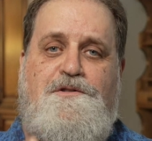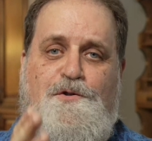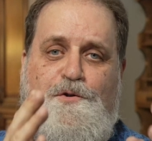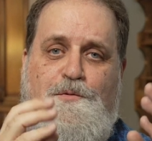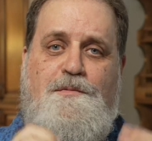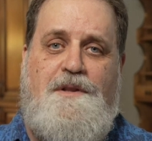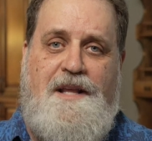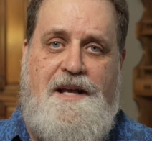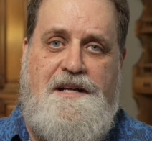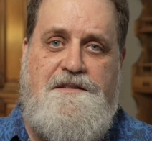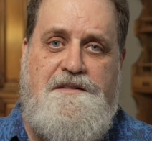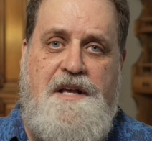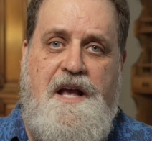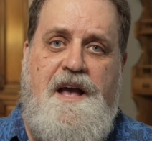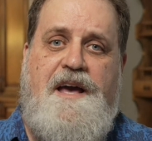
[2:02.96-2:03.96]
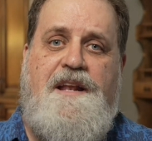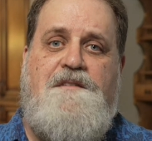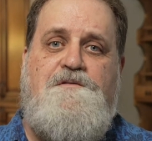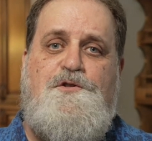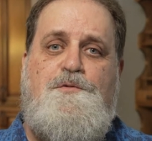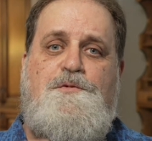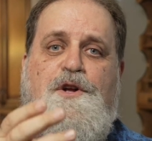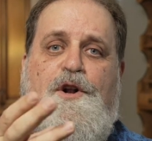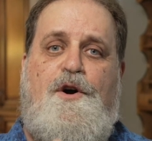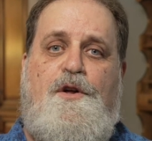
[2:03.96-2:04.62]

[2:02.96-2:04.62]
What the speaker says: zoom lens, and I've zoomed it